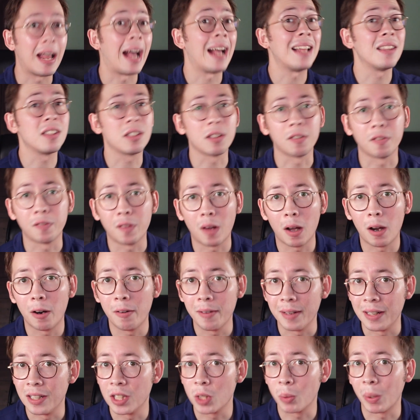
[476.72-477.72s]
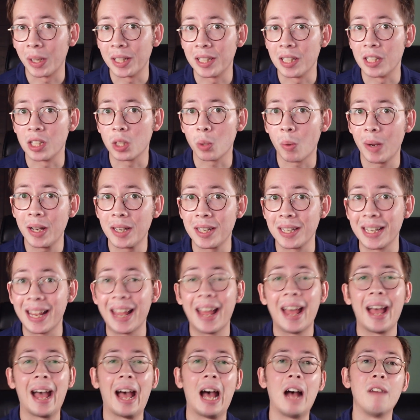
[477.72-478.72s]
and Safari in
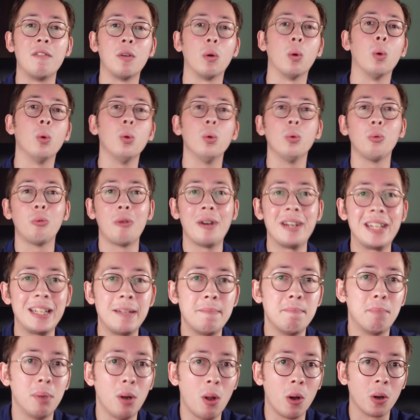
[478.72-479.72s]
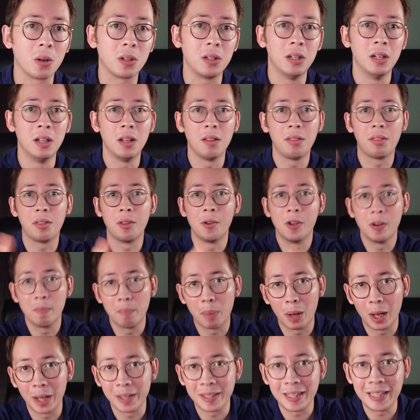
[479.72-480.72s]
2020 have already blocked third
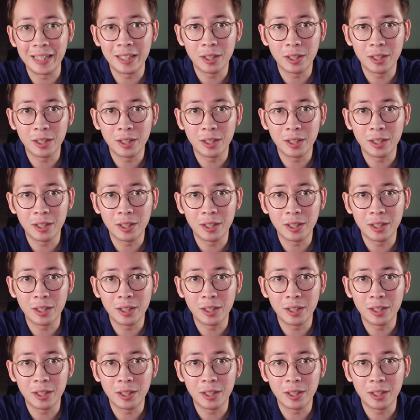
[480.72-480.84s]
party